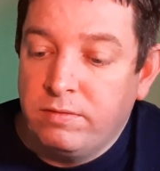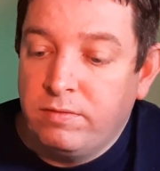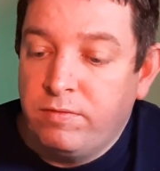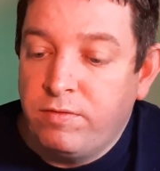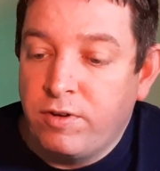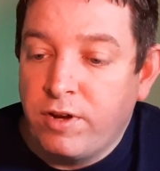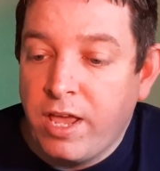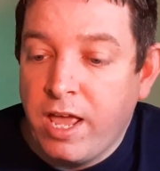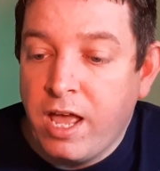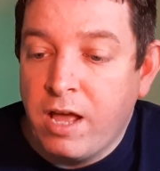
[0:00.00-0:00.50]

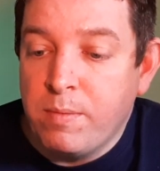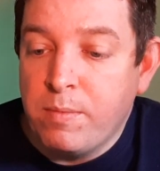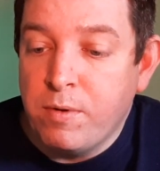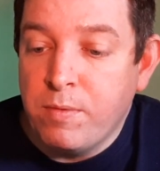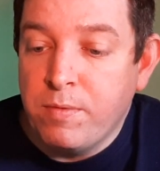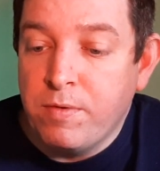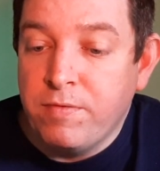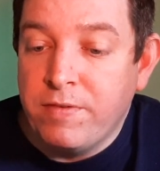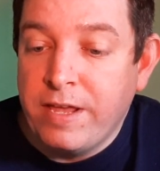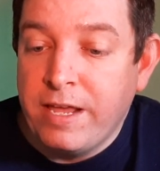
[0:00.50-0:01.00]
Forgettable
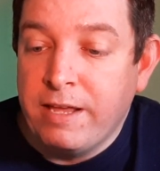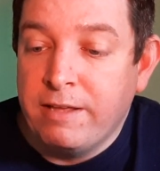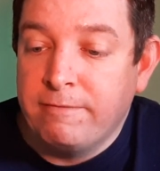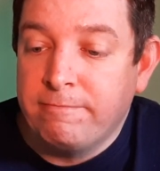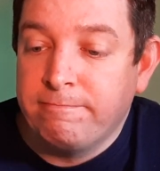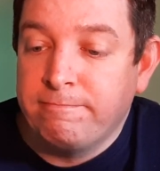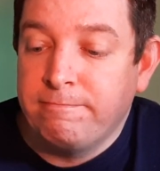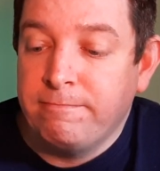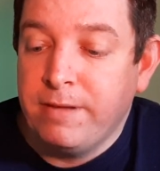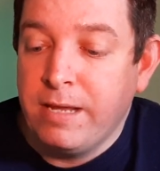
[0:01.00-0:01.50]
movie
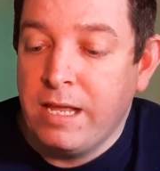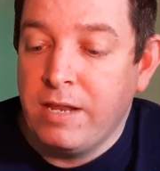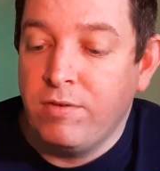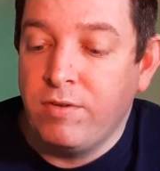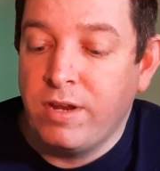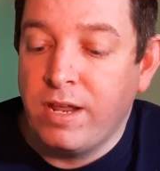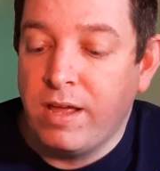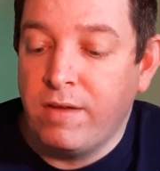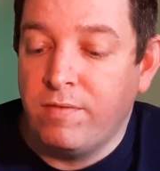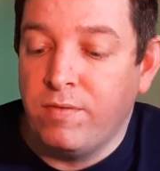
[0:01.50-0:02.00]
with
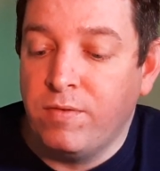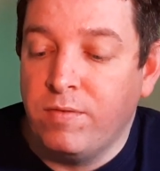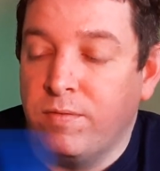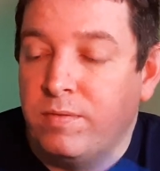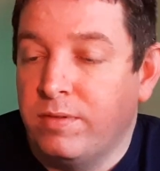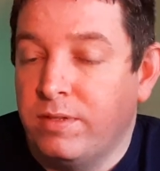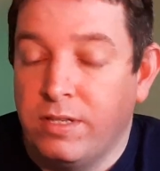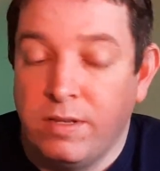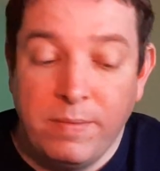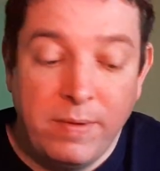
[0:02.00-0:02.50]
Henry Cavill,
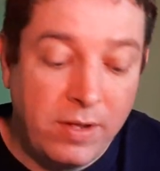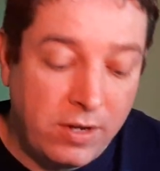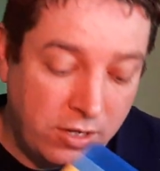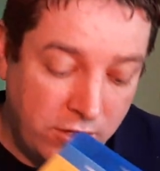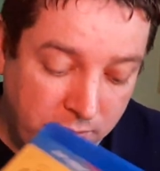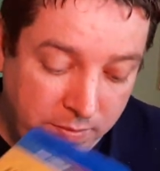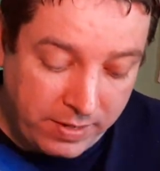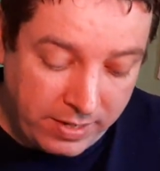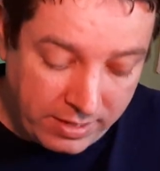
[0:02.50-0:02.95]
to be honest with